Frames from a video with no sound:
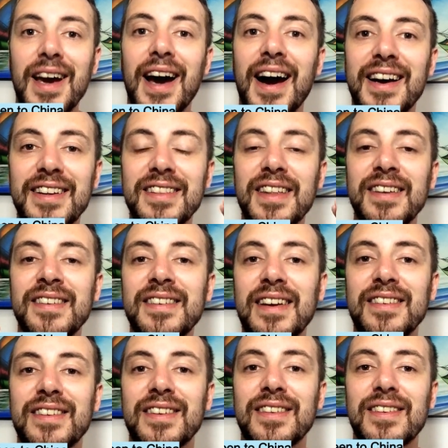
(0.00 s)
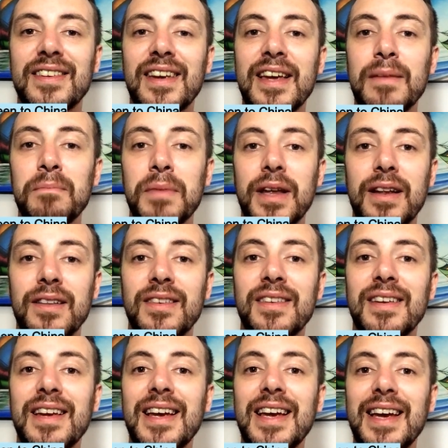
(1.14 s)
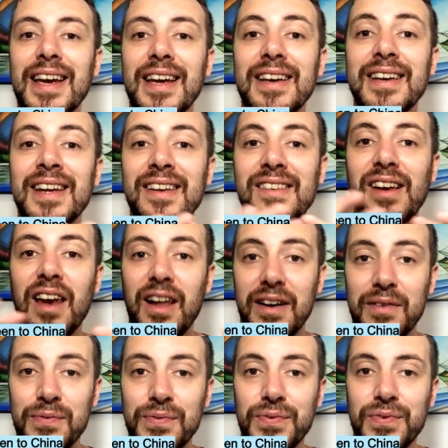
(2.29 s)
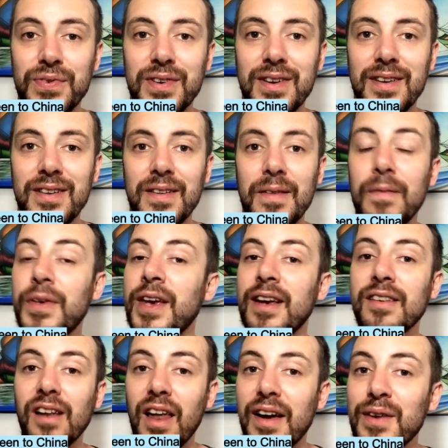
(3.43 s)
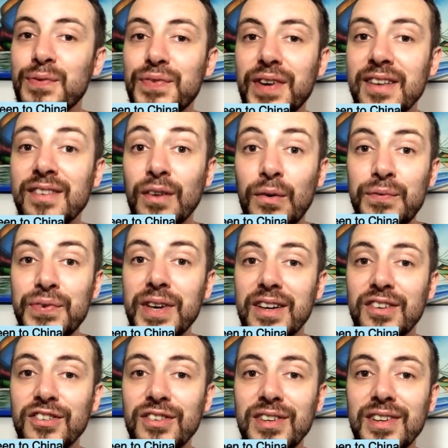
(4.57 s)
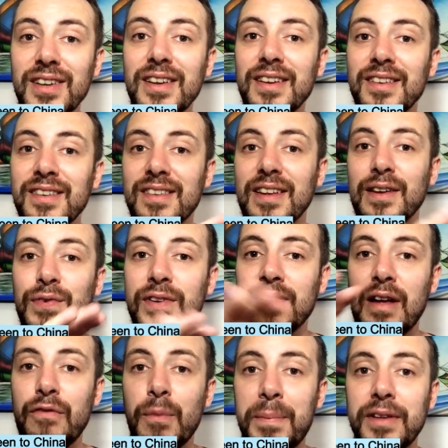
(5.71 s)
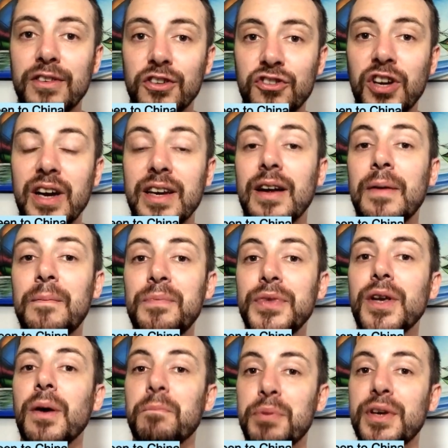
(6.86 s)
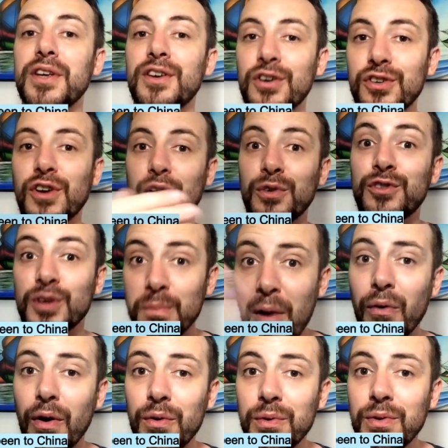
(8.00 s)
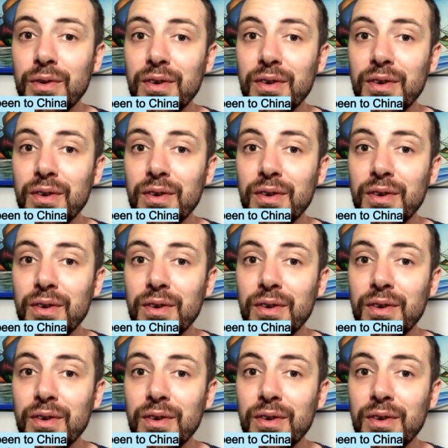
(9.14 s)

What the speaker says: And in this sentence, it means in his life. His life is not finished. Steve has never been to China, but he could go tomorrow,